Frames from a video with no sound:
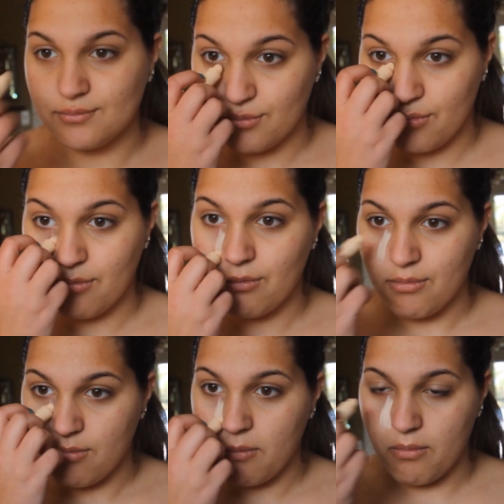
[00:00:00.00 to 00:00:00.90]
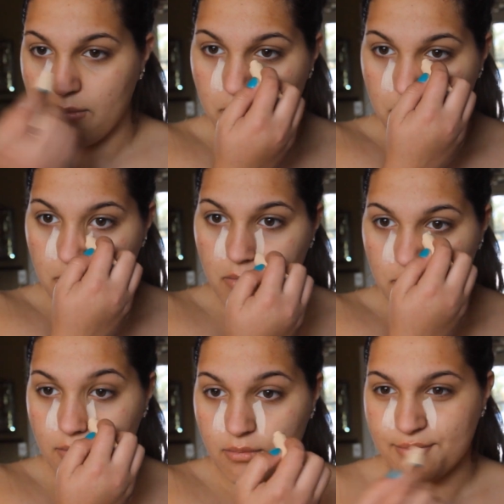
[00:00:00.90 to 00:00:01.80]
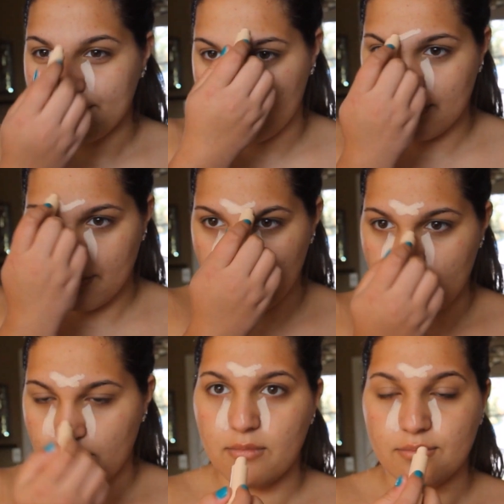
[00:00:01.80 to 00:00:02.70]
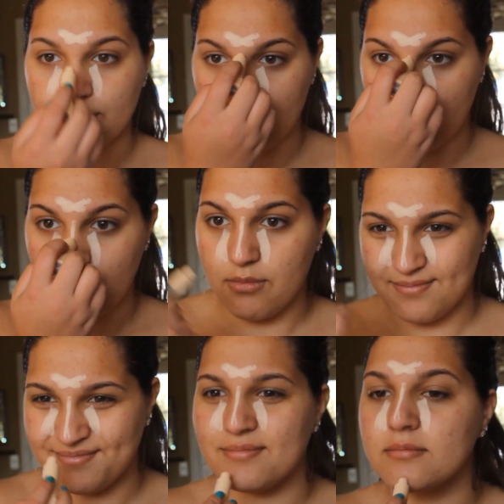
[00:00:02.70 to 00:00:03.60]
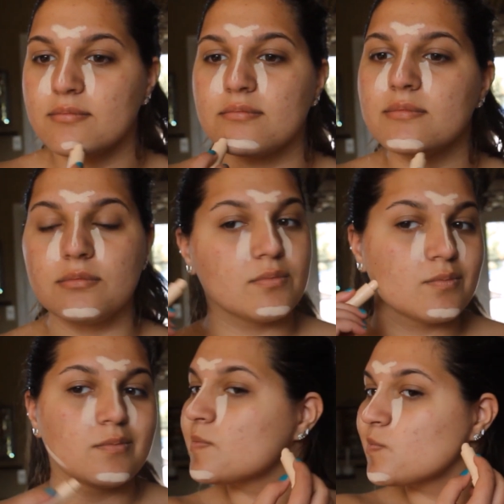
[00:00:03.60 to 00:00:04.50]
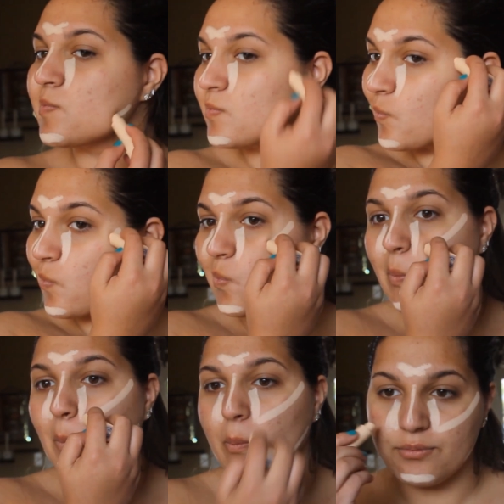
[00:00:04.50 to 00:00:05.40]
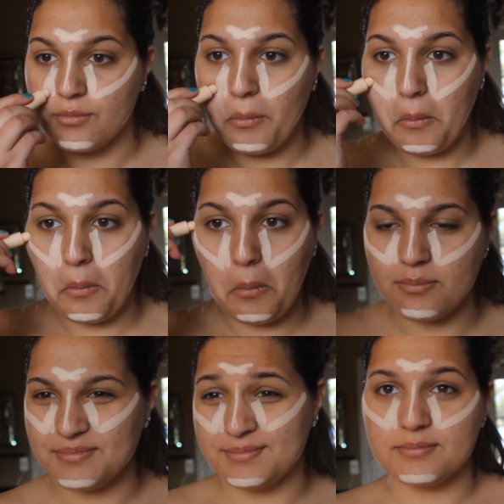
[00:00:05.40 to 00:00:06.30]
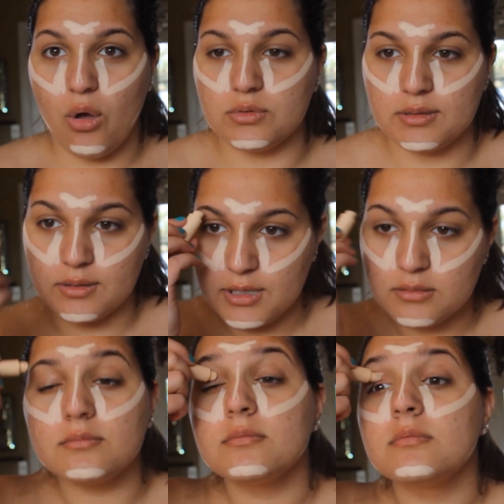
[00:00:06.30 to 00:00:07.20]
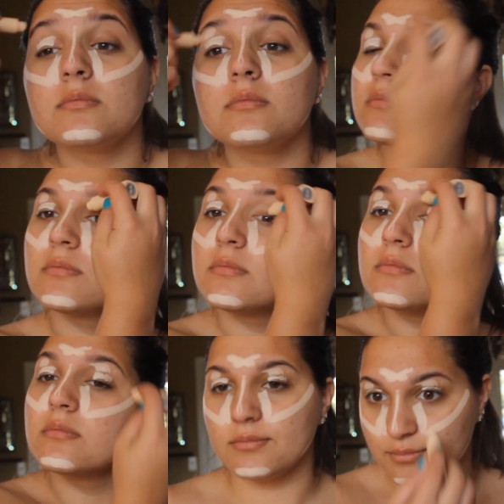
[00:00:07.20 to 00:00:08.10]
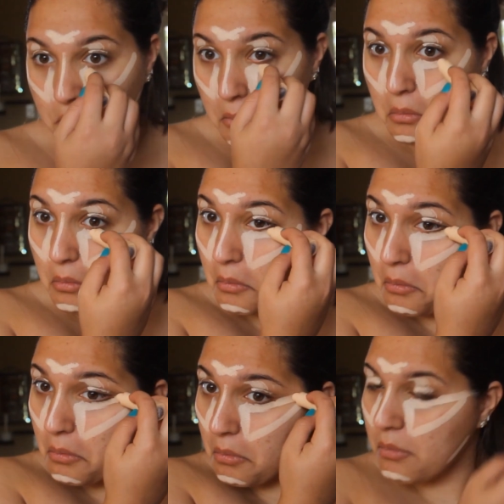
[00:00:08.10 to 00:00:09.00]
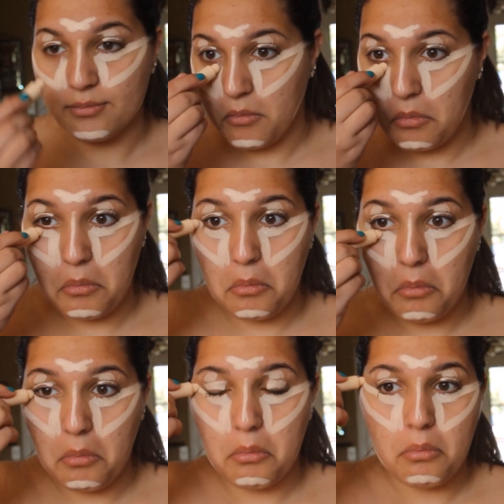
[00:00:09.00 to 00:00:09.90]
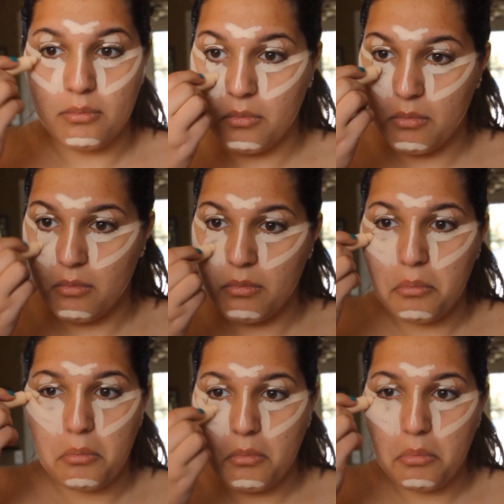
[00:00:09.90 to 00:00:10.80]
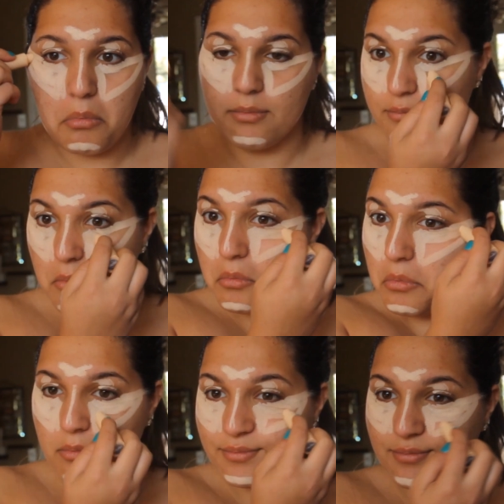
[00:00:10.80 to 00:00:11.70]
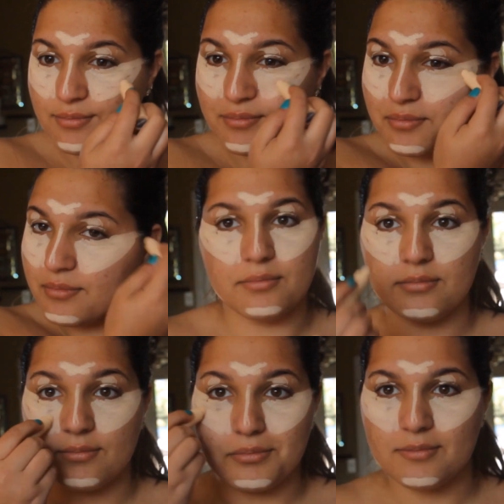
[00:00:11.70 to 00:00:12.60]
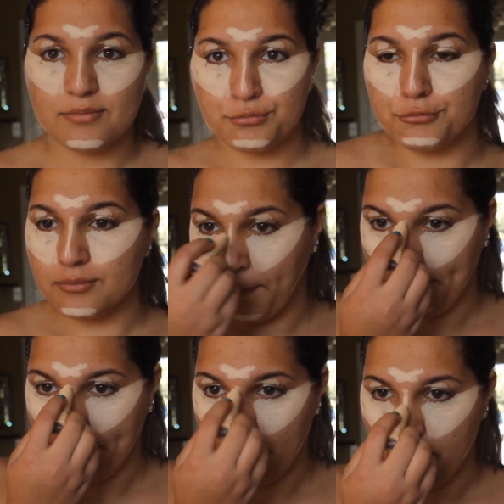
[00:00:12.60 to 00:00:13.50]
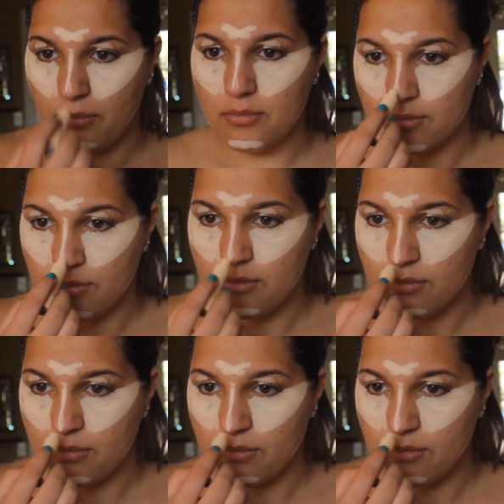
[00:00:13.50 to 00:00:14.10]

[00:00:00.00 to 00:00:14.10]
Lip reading: Now we're going to highlight underneath our eyes, our forehead, nose, jawline, and chin. I find that doing a triangle method under your eyes helps cover up those bags a little bit better than any other method I've come across.